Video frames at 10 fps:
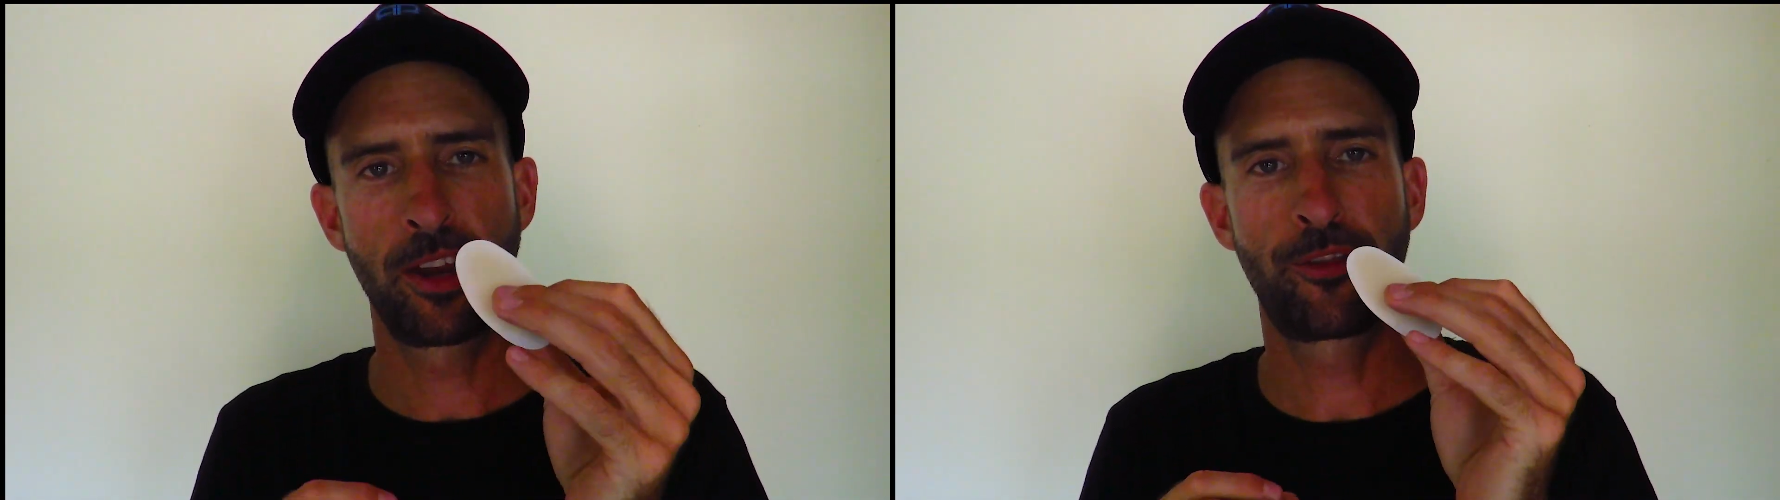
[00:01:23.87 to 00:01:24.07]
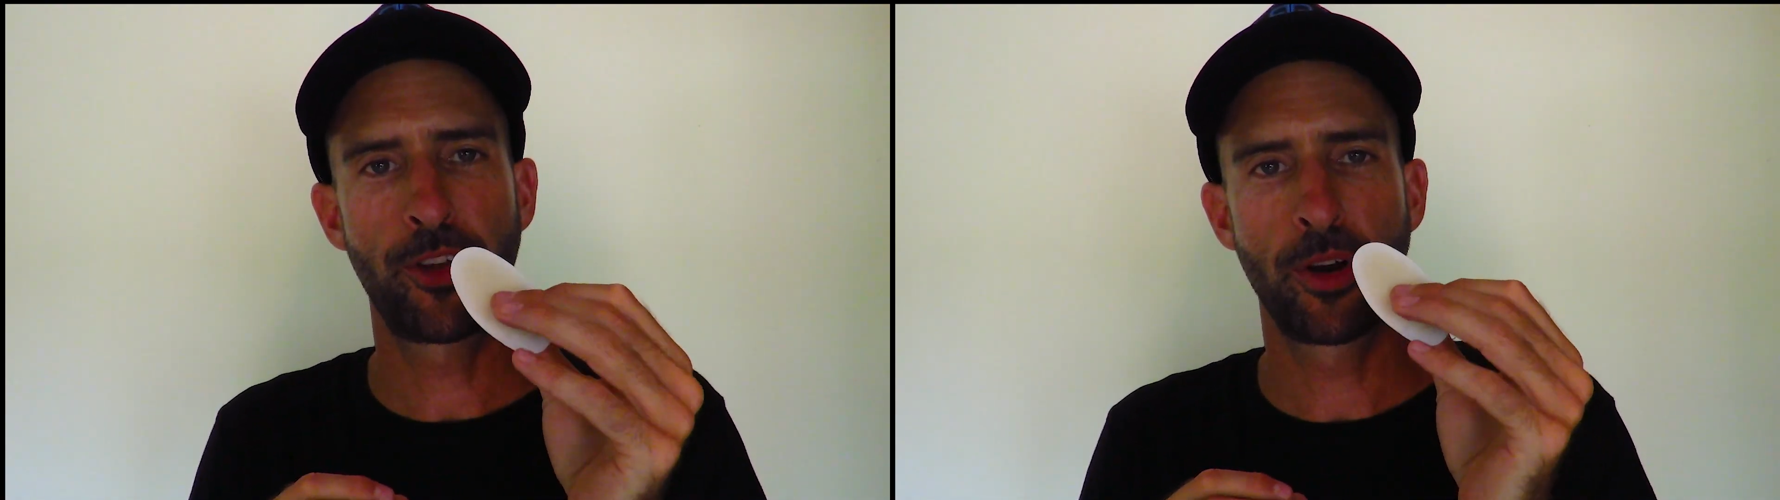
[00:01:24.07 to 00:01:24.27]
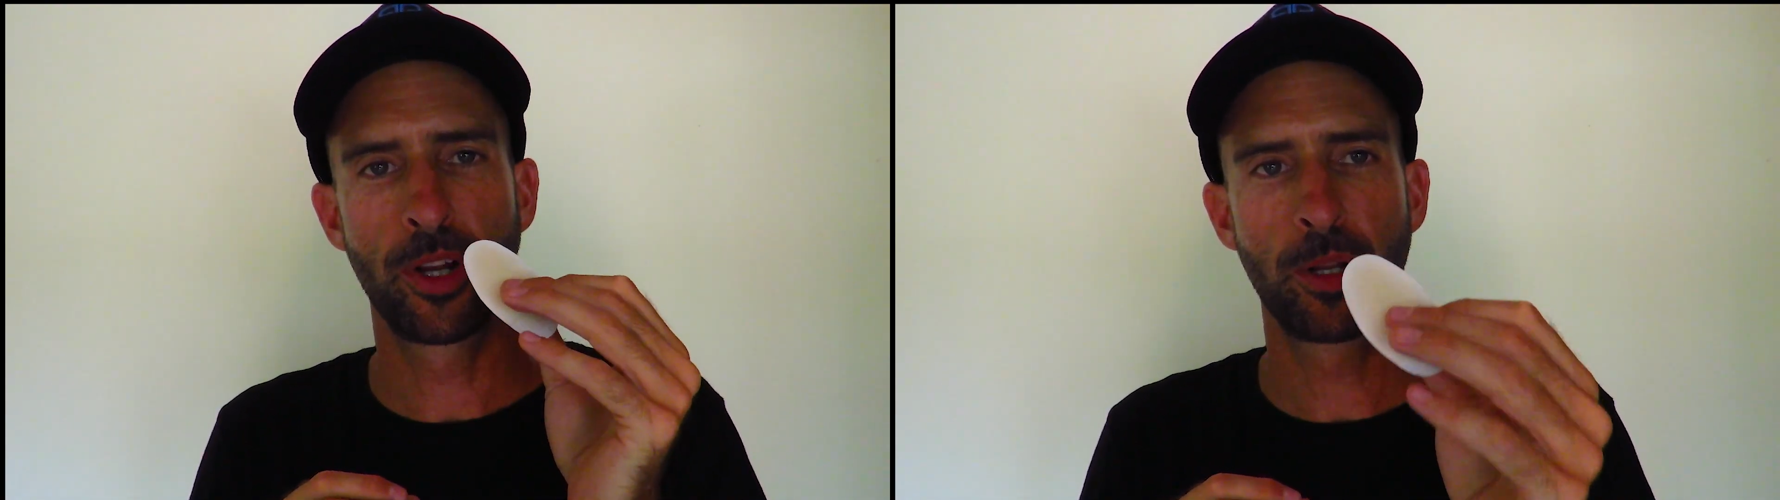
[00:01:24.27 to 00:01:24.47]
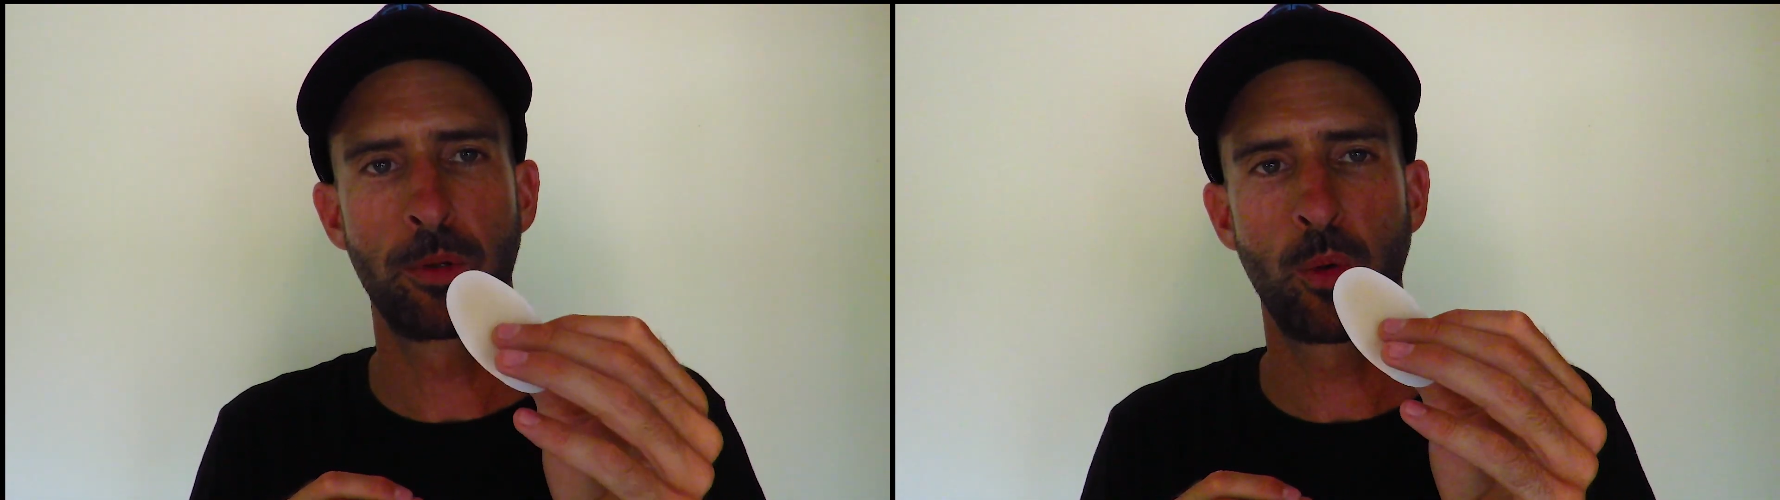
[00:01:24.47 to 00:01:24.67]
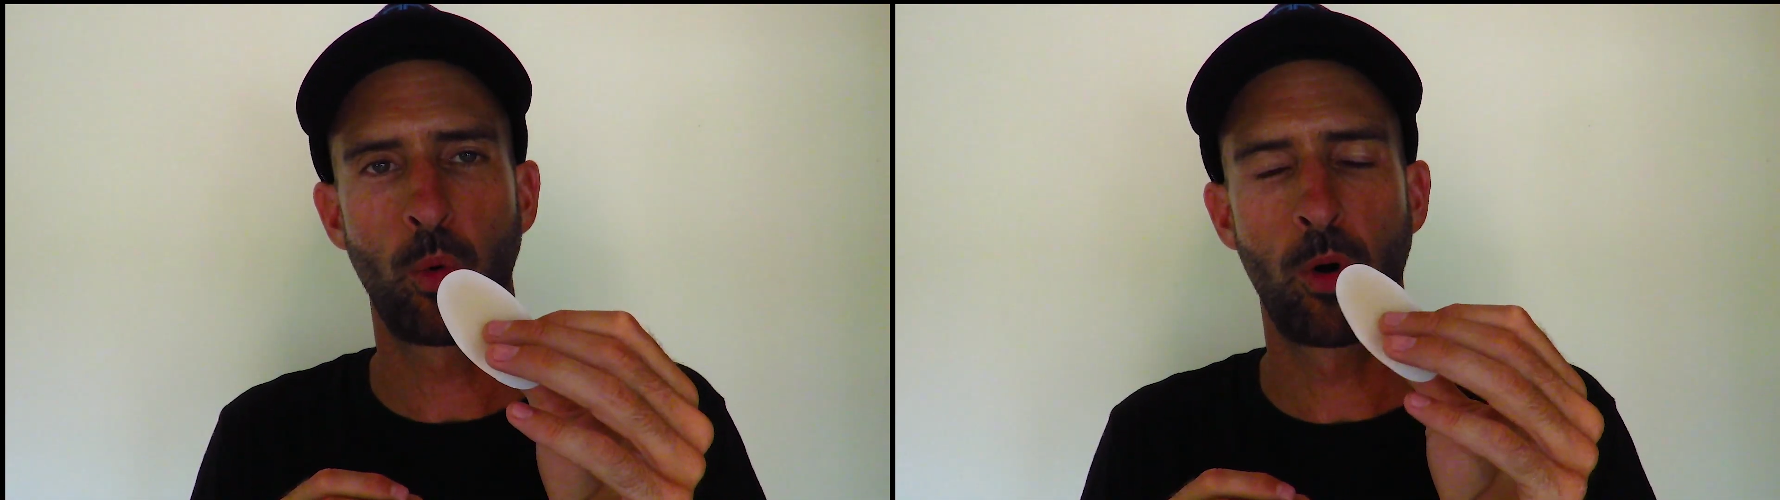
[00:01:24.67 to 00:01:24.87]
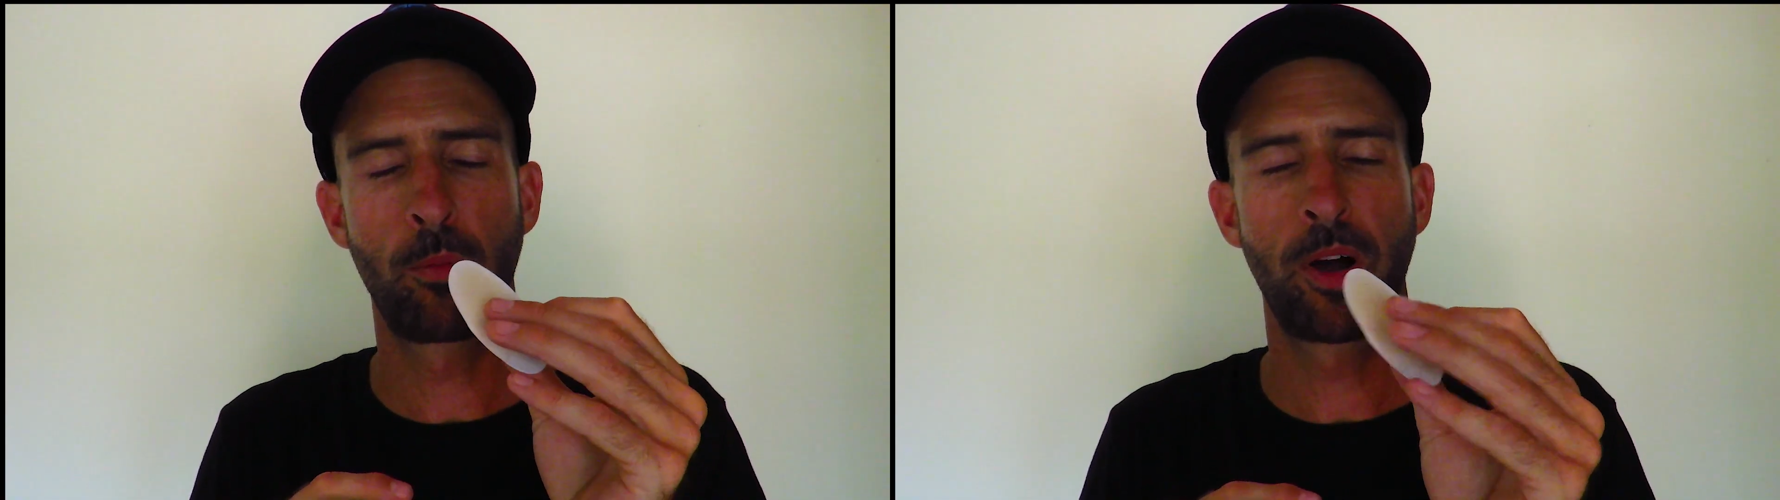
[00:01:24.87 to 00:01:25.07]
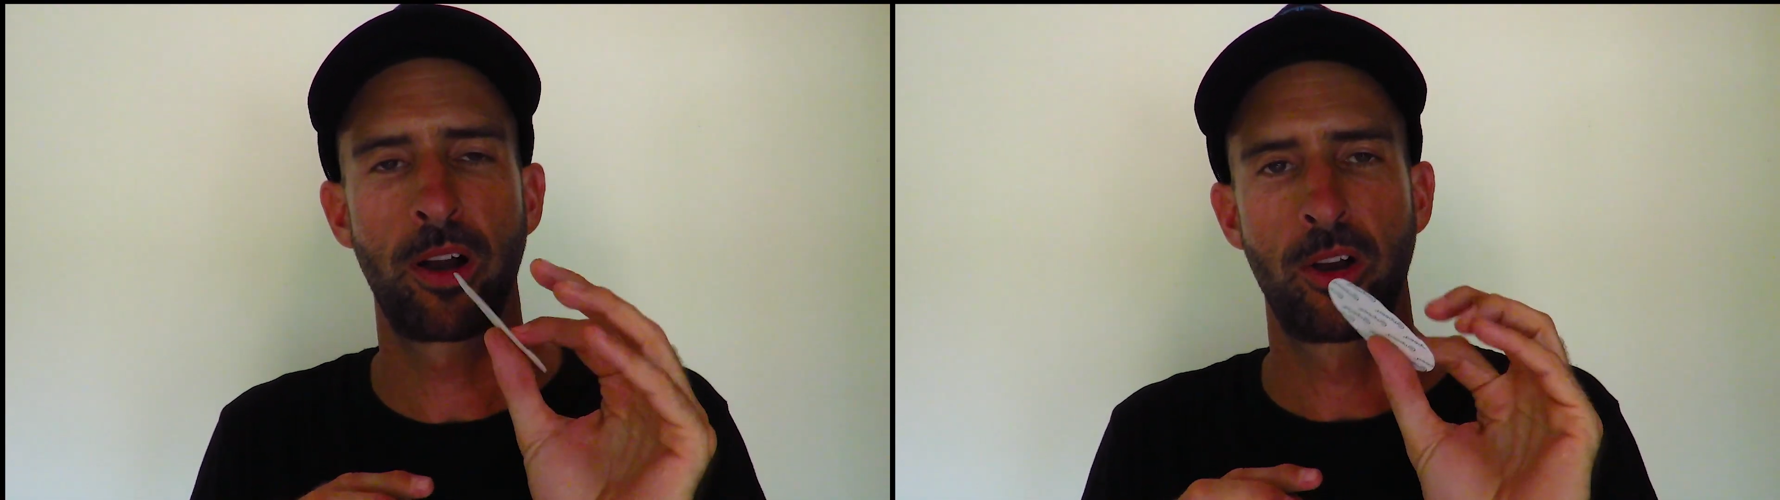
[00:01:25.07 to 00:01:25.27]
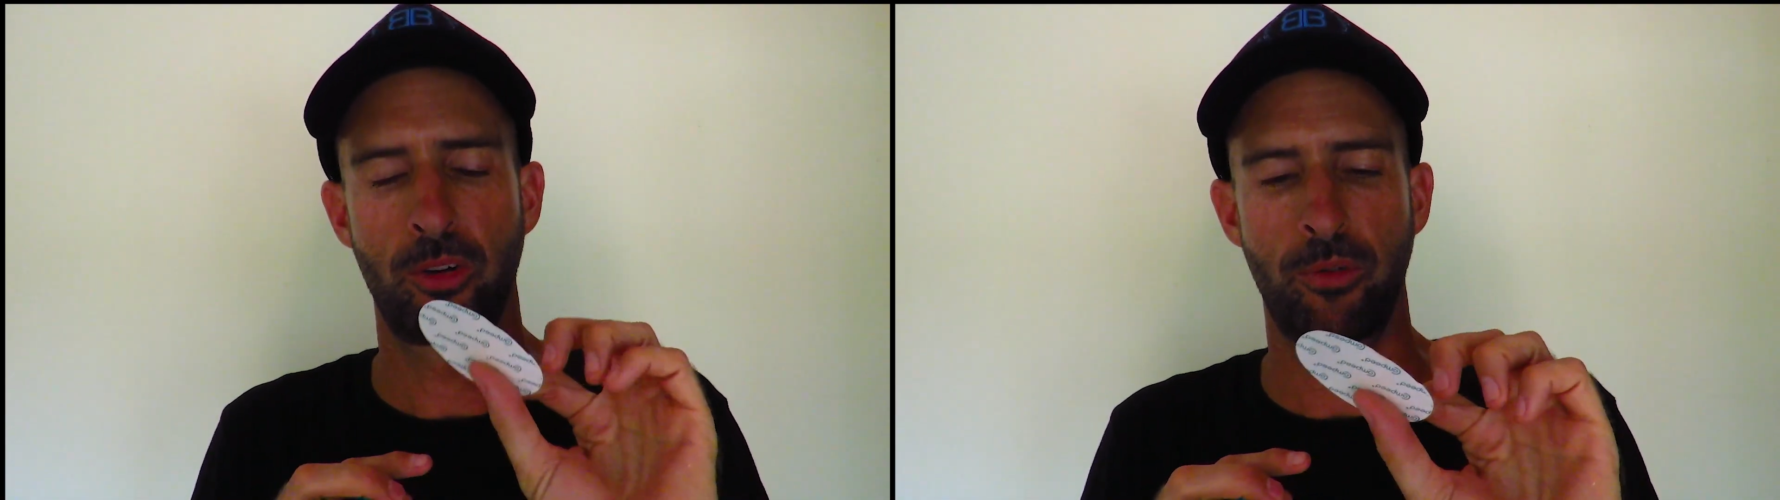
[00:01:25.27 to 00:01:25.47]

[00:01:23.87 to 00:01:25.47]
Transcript: if they're a little bit warmer